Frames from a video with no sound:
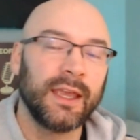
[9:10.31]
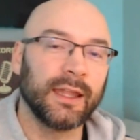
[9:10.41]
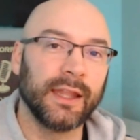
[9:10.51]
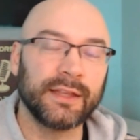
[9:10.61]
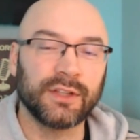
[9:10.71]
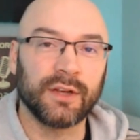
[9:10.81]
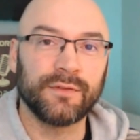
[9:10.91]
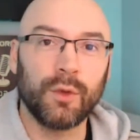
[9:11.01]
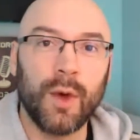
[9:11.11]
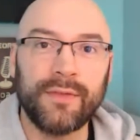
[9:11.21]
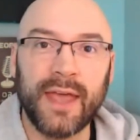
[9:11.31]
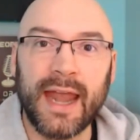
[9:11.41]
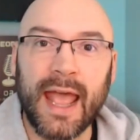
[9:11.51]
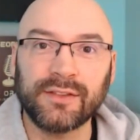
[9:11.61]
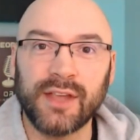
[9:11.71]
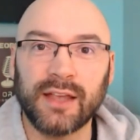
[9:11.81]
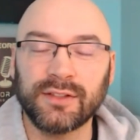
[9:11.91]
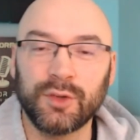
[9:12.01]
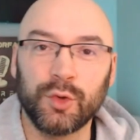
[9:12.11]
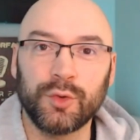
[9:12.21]
And listen, if you want that
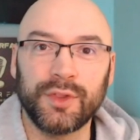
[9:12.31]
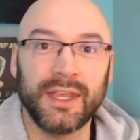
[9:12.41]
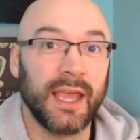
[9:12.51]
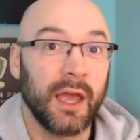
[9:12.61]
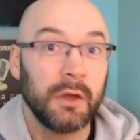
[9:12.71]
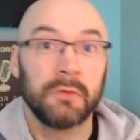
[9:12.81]
access to the,